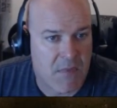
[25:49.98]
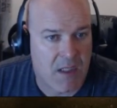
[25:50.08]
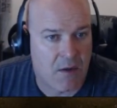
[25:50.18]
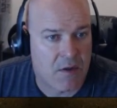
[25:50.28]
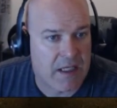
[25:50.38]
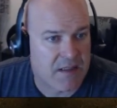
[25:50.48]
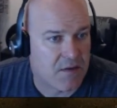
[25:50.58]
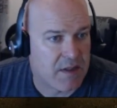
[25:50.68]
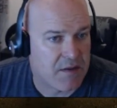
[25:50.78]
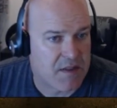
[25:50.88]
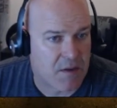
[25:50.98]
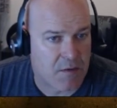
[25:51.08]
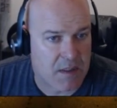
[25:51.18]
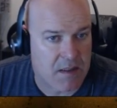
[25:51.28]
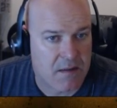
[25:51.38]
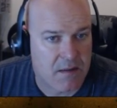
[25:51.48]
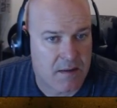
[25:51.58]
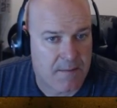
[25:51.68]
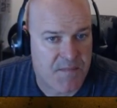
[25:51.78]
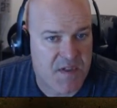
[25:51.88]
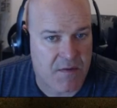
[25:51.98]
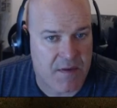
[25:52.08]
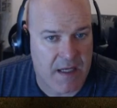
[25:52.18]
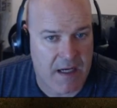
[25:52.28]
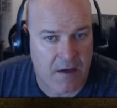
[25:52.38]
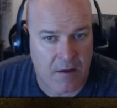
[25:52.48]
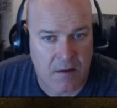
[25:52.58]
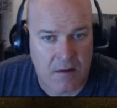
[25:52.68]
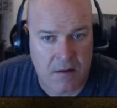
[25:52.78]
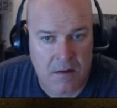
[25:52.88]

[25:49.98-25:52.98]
Okay, so there's the grid. So there.